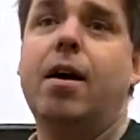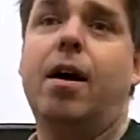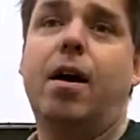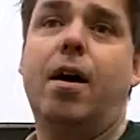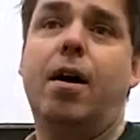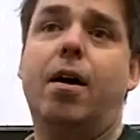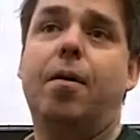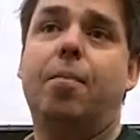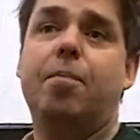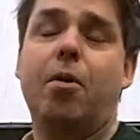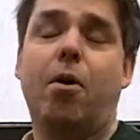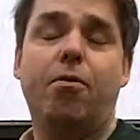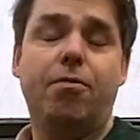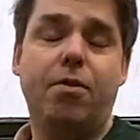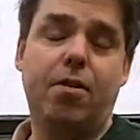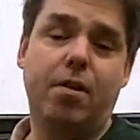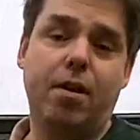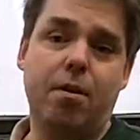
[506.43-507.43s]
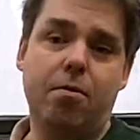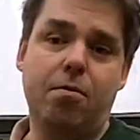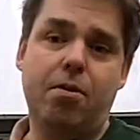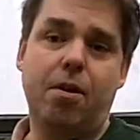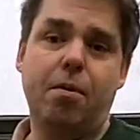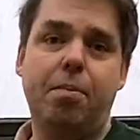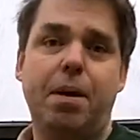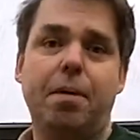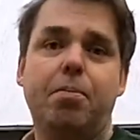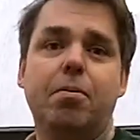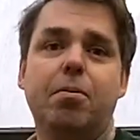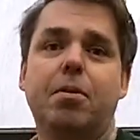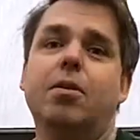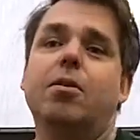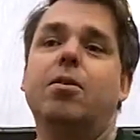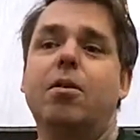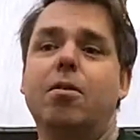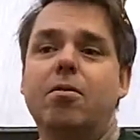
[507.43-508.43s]
Obviously also people
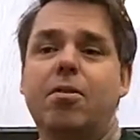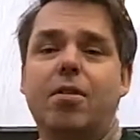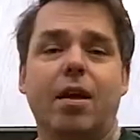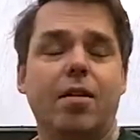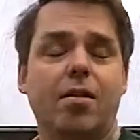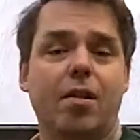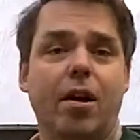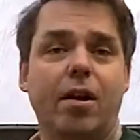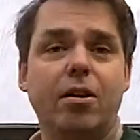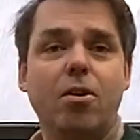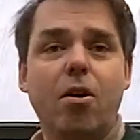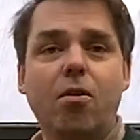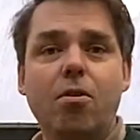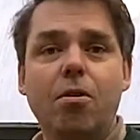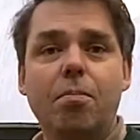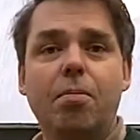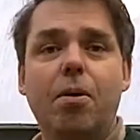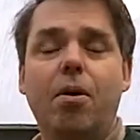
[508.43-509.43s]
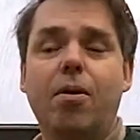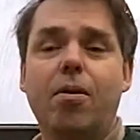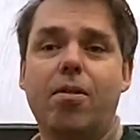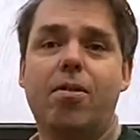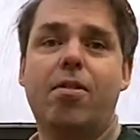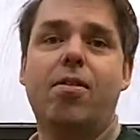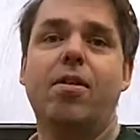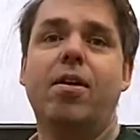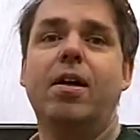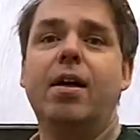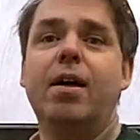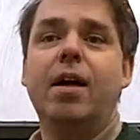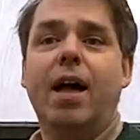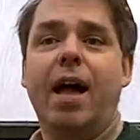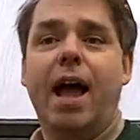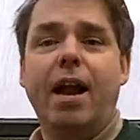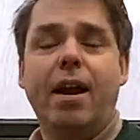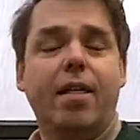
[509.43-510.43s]
can use things like yogurt pots,
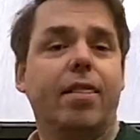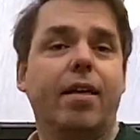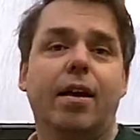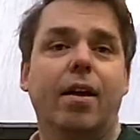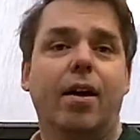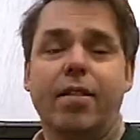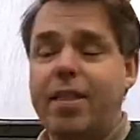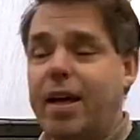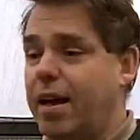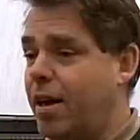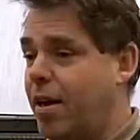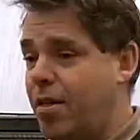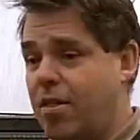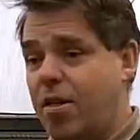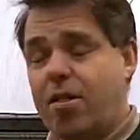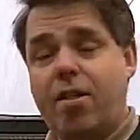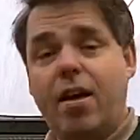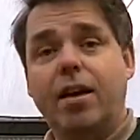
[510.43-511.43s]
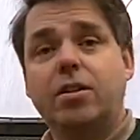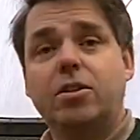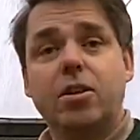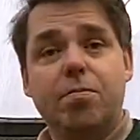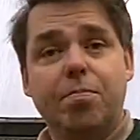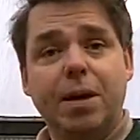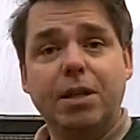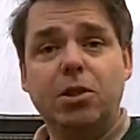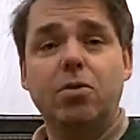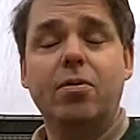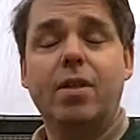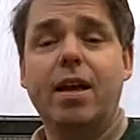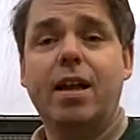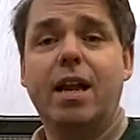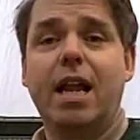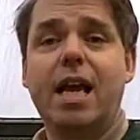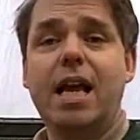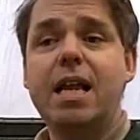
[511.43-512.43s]
anything like that. As I say, just make sure they're
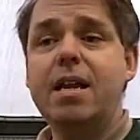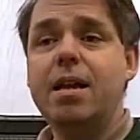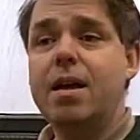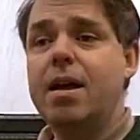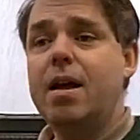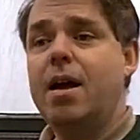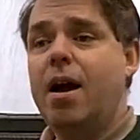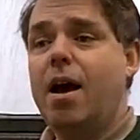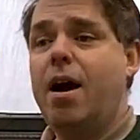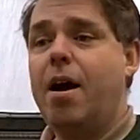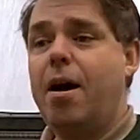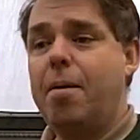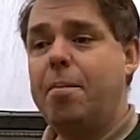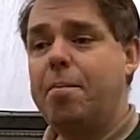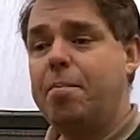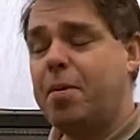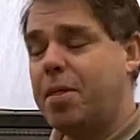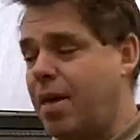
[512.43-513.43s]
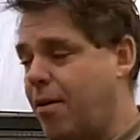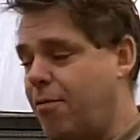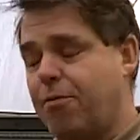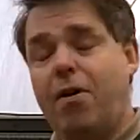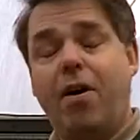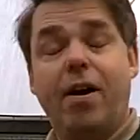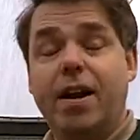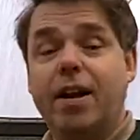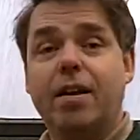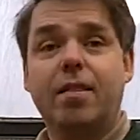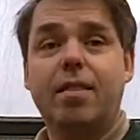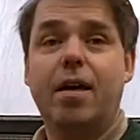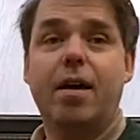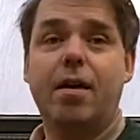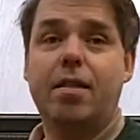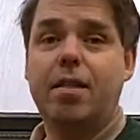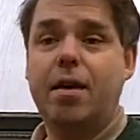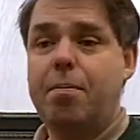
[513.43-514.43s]
clean, but they're fine.
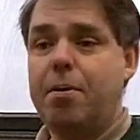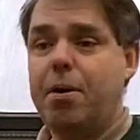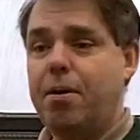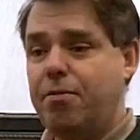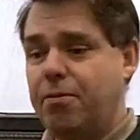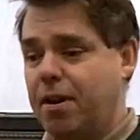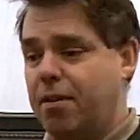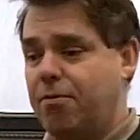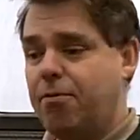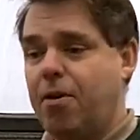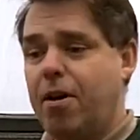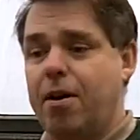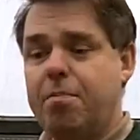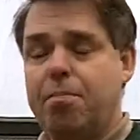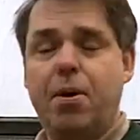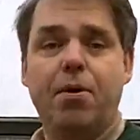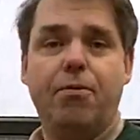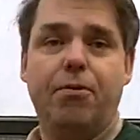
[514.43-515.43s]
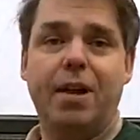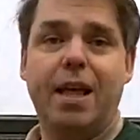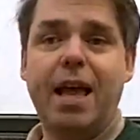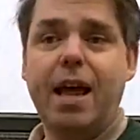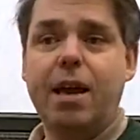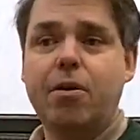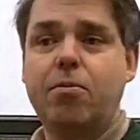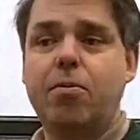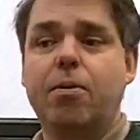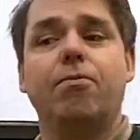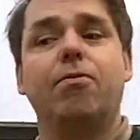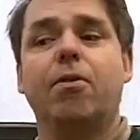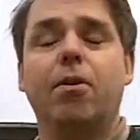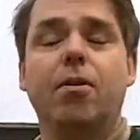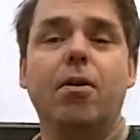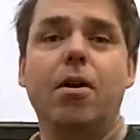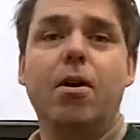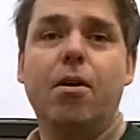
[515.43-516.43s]
They're perfectly fine, perfectly adequate
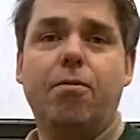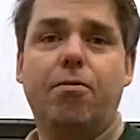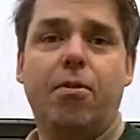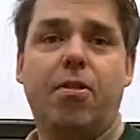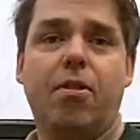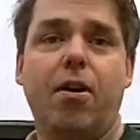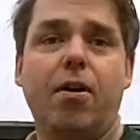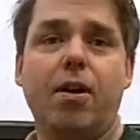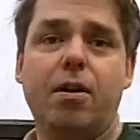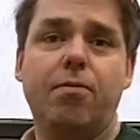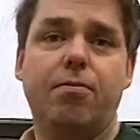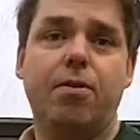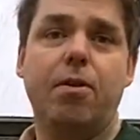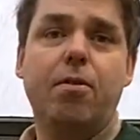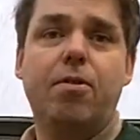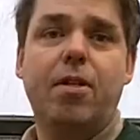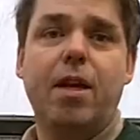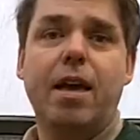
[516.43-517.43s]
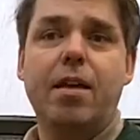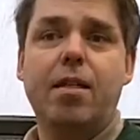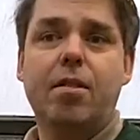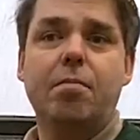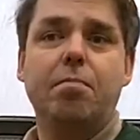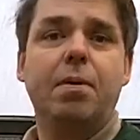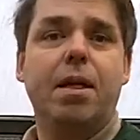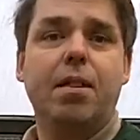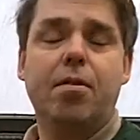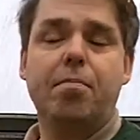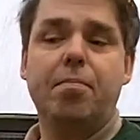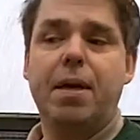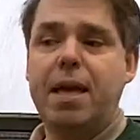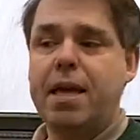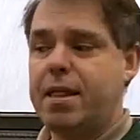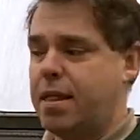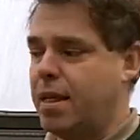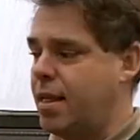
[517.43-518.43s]
for sowing a few seeds and bits and
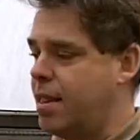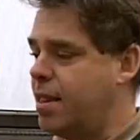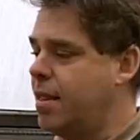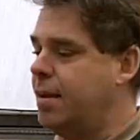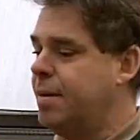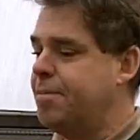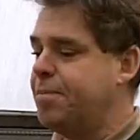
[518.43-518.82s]
pieces.